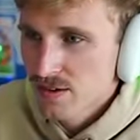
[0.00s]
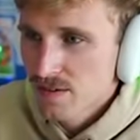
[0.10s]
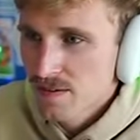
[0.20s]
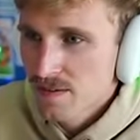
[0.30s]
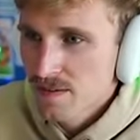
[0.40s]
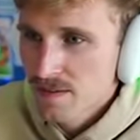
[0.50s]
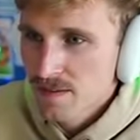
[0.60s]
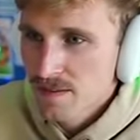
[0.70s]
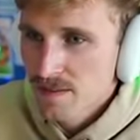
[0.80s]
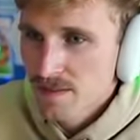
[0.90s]

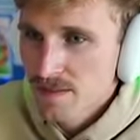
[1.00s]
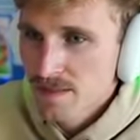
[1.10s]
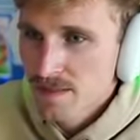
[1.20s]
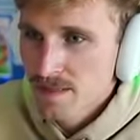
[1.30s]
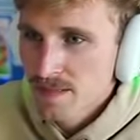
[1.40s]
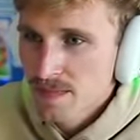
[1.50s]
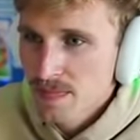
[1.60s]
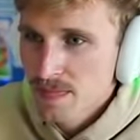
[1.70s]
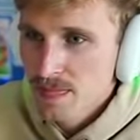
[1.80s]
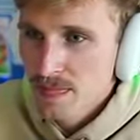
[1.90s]

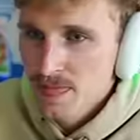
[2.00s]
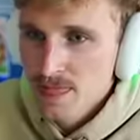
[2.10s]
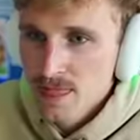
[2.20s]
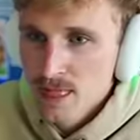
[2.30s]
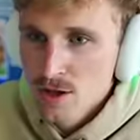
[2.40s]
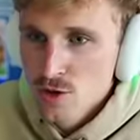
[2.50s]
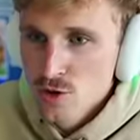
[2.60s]
Nothing is said.